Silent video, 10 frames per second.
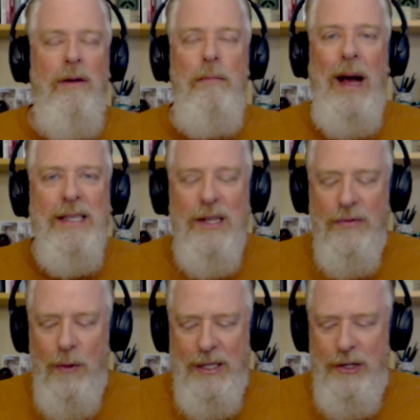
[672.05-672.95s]
Positive
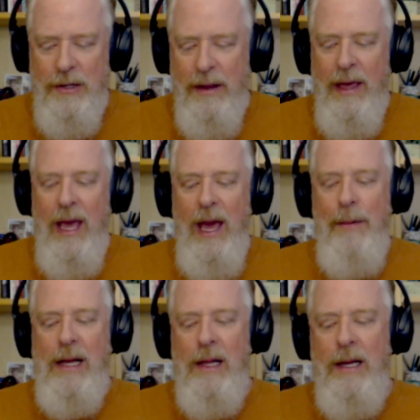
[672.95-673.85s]
question. And
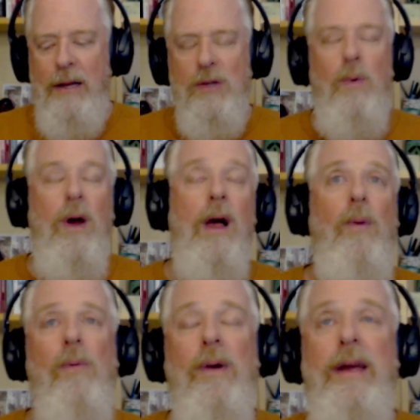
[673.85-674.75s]
my client goes, "Well,
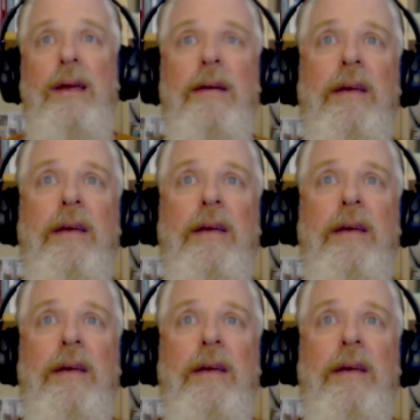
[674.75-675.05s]
what we